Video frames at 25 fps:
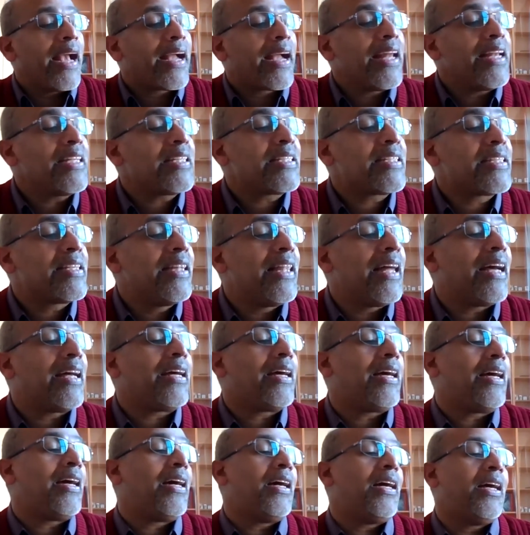against
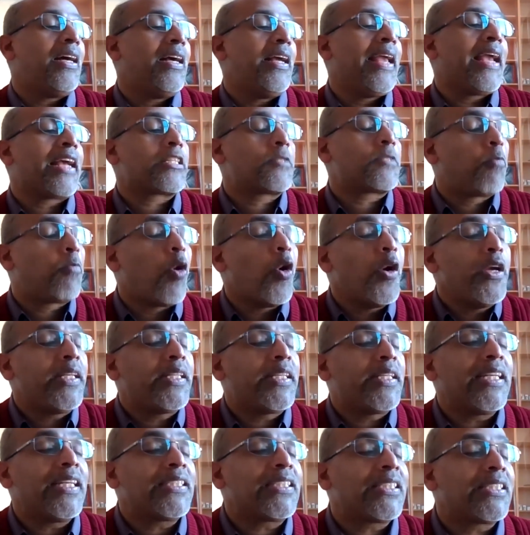the
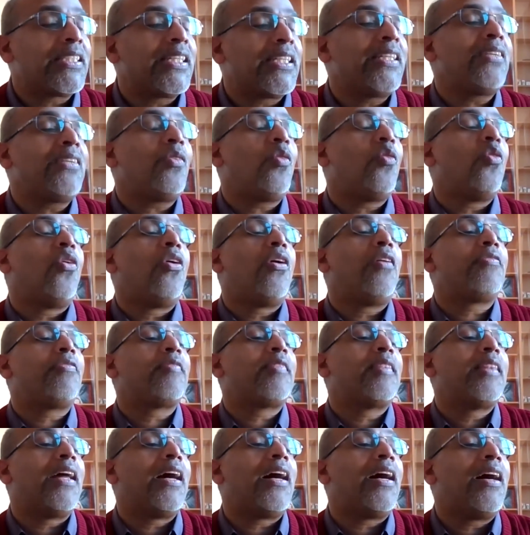exploitation of
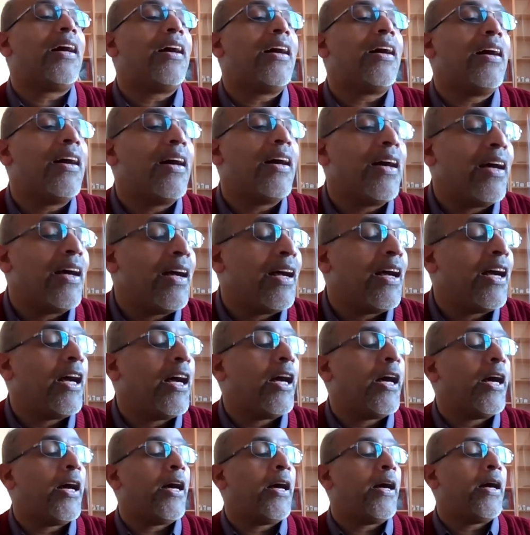the,
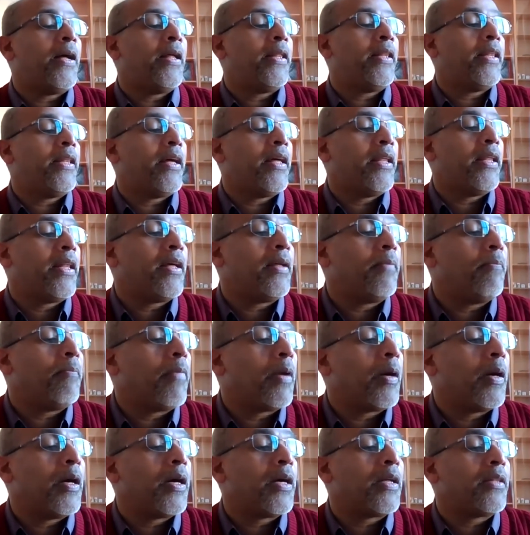uh, the,
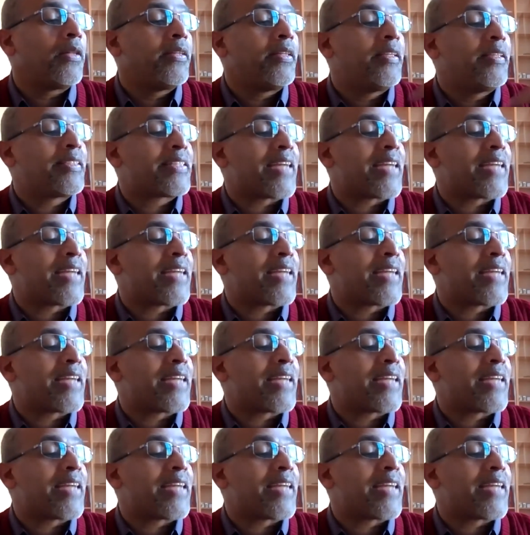the uh,